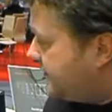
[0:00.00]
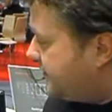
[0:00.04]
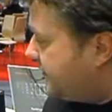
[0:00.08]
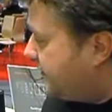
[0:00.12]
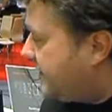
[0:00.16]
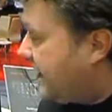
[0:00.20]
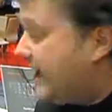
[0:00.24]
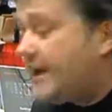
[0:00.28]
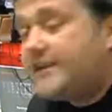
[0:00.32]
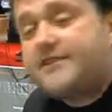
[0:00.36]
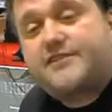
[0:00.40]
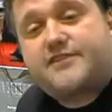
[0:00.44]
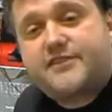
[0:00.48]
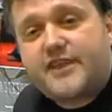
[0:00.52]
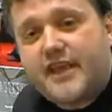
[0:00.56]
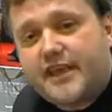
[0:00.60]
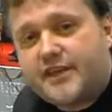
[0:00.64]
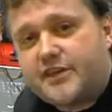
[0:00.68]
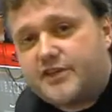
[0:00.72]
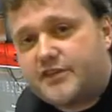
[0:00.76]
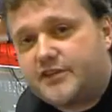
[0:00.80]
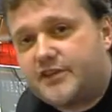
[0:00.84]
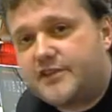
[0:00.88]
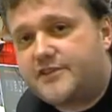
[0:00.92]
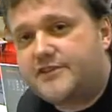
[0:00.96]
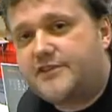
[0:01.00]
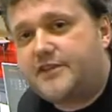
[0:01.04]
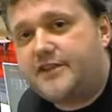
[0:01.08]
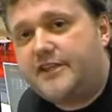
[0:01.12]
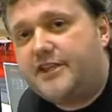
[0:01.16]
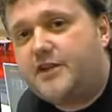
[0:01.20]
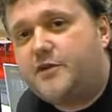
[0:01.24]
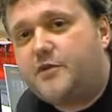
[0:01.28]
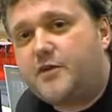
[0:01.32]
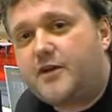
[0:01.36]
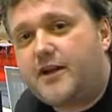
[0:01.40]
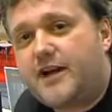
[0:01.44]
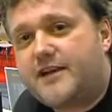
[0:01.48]
The next section is the
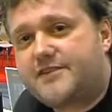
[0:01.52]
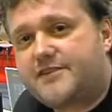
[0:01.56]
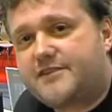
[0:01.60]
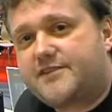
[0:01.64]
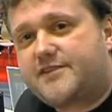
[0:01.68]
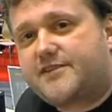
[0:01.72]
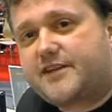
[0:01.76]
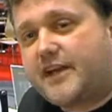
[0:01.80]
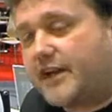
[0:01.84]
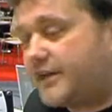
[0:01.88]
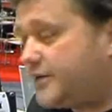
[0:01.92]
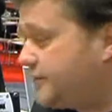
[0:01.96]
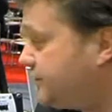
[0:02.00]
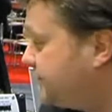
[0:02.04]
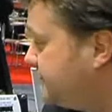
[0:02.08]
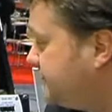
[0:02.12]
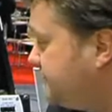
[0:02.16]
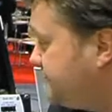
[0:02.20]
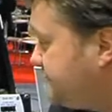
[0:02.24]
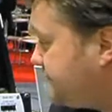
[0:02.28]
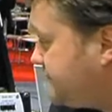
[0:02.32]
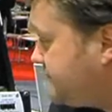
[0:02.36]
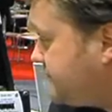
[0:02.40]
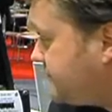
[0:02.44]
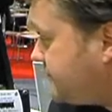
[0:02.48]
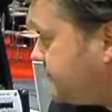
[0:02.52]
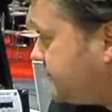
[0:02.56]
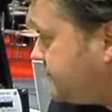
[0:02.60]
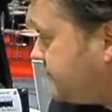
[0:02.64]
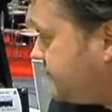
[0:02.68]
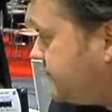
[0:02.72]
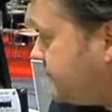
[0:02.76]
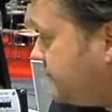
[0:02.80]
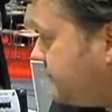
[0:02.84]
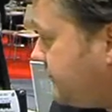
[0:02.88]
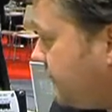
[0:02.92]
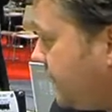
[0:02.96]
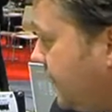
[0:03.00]
equalizer section.
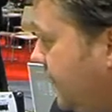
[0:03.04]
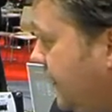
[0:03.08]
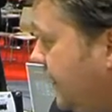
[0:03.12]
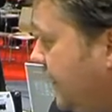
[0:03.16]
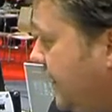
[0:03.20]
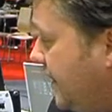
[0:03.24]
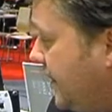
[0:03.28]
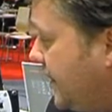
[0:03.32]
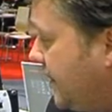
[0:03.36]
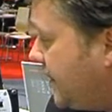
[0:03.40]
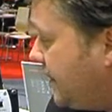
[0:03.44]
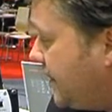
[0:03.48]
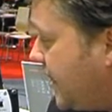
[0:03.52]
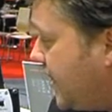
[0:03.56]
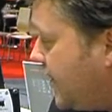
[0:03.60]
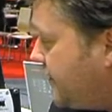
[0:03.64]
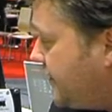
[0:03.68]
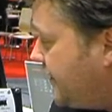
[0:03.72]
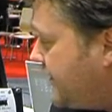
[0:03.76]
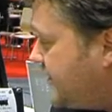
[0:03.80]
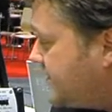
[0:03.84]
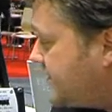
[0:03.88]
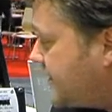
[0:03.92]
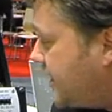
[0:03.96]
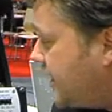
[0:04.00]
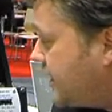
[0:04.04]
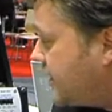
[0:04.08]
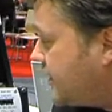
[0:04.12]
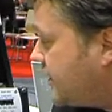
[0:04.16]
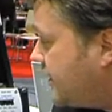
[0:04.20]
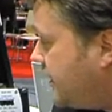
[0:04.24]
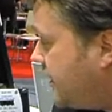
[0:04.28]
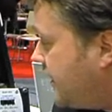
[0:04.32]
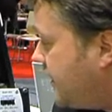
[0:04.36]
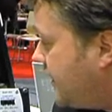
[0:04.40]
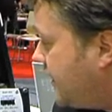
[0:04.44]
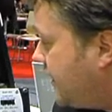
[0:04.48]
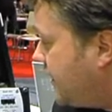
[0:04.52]
Now these are
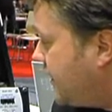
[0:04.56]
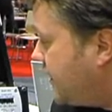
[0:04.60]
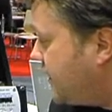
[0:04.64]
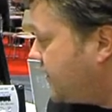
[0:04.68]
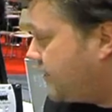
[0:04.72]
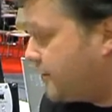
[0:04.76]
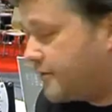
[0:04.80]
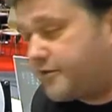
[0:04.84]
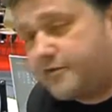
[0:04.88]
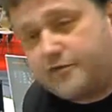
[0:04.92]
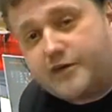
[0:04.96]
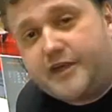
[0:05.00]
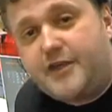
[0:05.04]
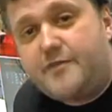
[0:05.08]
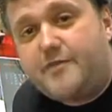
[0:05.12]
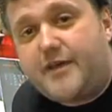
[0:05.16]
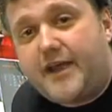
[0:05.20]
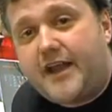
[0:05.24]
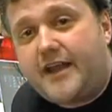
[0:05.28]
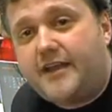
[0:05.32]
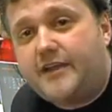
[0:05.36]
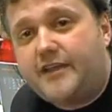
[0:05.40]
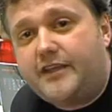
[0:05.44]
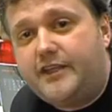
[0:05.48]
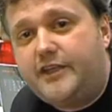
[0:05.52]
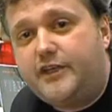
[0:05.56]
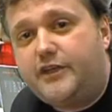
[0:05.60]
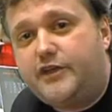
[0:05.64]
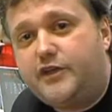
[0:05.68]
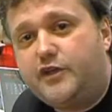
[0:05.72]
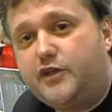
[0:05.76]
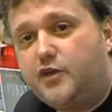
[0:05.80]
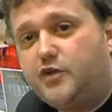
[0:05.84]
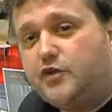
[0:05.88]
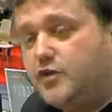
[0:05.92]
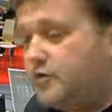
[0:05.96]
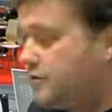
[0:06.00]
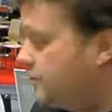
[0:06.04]
a 3-band
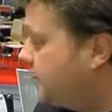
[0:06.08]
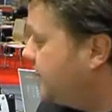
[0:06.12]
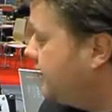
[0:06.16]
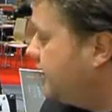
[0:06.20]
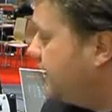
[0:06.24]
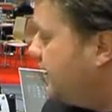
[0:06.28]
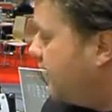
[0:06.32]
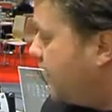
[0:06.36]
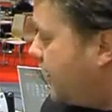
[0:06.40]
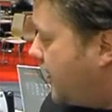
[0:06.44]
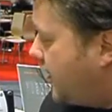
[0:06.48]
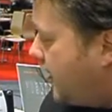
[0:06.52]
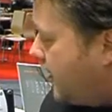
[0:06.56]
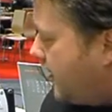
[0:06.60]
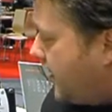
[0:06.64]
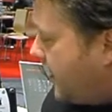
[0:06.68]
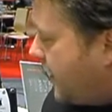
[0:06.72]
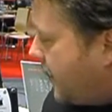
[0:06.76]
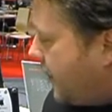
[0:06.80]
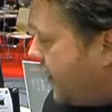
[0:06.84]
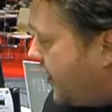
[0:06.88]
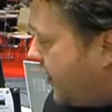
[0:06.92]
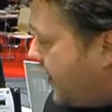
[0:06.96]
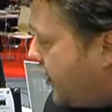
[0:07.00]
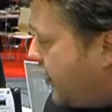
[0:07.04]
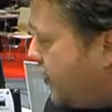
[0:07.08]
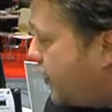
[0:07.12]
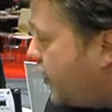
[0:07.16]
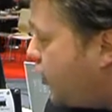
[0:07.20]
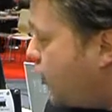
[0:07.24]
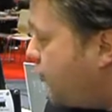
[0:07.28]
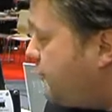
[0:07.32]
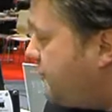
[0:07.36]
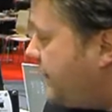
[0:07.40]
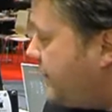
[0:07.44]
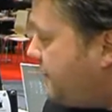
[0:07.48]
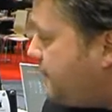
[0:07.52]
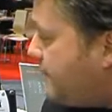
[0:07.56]
EQ,
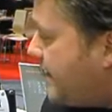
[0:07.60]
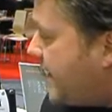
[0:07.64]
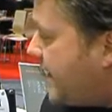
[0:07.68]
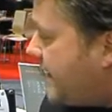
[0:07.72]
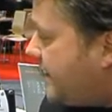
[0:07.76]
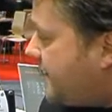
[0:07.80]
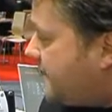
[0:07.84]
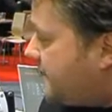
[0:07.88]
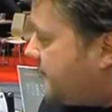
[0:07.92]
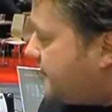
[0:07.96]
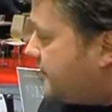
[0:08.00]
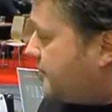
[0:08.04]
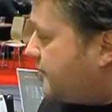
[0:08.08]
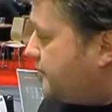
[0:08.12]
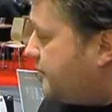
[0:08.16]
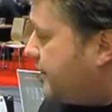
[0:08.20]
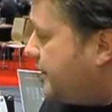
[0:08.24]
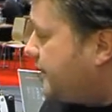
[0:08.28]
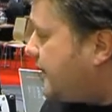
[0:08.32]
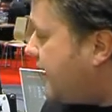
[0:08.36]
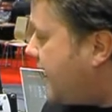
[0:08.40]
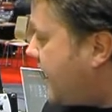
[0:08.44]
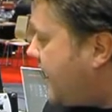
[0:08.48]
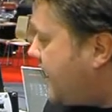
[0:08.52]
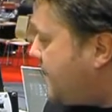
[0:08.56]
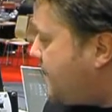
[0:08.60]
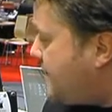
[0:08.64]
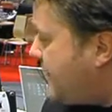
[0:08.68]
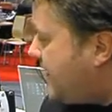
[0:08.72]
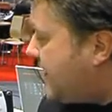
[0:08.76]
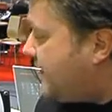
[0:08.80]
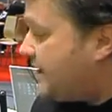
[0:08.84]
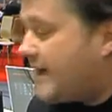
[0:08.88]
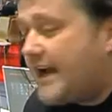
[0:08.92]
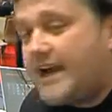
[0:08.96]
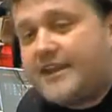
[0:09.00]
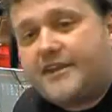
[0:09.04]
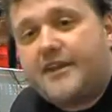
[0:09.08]
low mid-band, mid-high
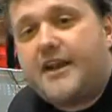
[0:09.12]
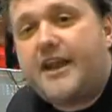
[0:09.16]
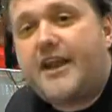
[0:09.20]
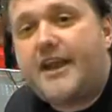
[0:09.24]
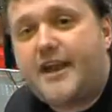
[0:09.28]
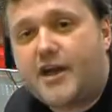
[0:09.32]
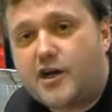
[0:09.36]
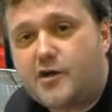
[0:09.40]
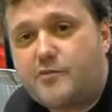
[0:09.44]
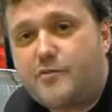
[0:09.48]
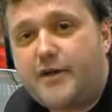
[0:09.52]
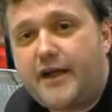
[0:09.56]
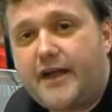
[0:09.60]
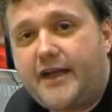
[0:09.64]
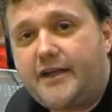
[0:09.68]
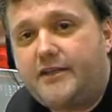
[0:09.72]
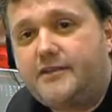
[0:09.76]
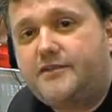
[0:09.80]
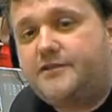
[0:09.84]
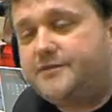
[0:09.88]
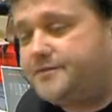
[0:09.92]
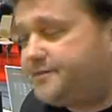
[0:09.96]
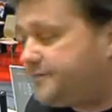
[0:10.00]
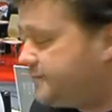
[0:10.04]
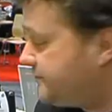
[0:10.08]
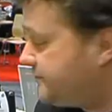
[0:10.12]
band, and an air band.